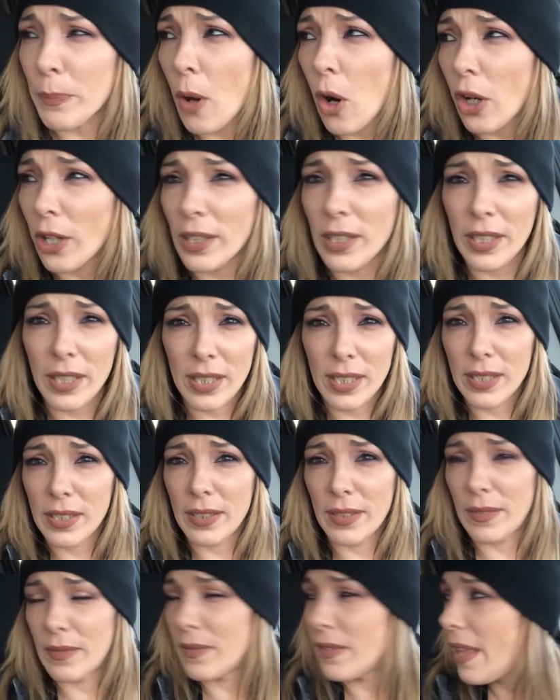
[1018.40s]
part of this
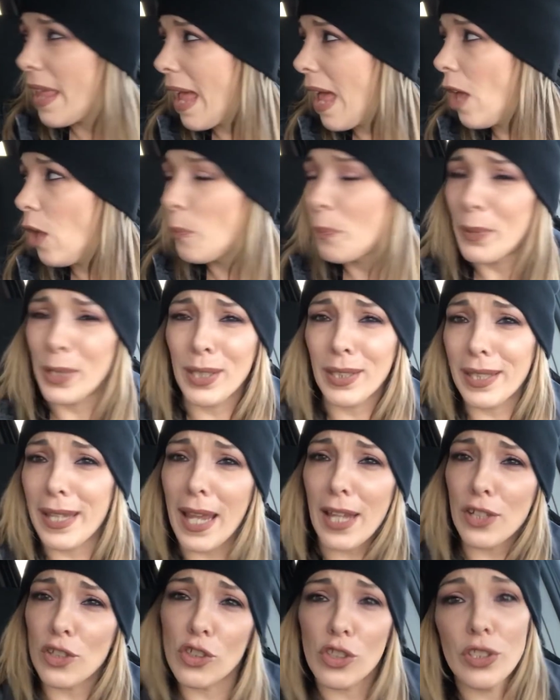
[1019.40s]
helping
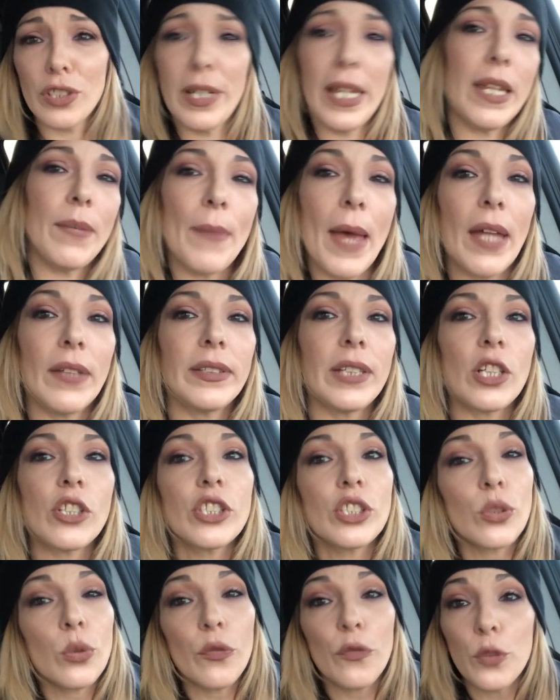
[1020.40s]
get your name out there.
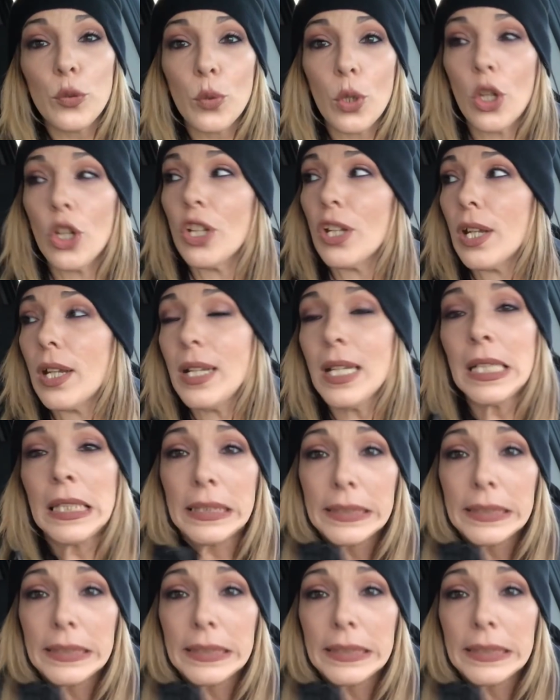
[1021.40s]
So if you could,